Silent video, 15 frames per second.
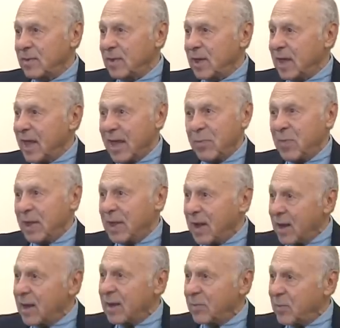Can't be
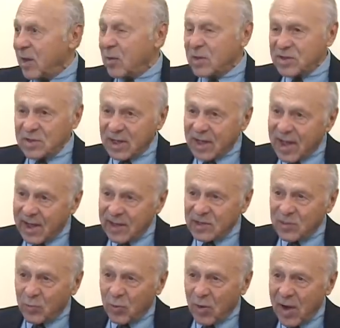done because the
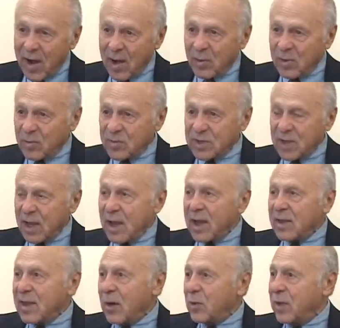kinds of problems
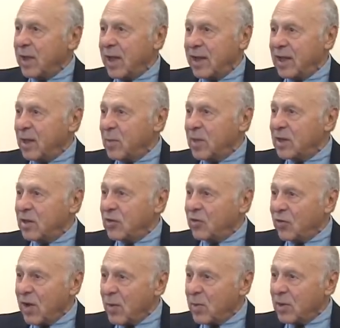that were getting them into
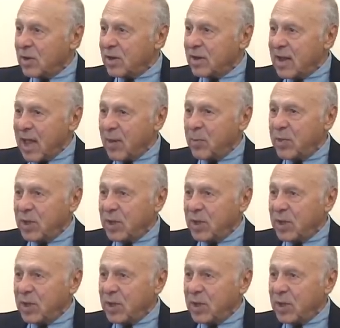trouble could not be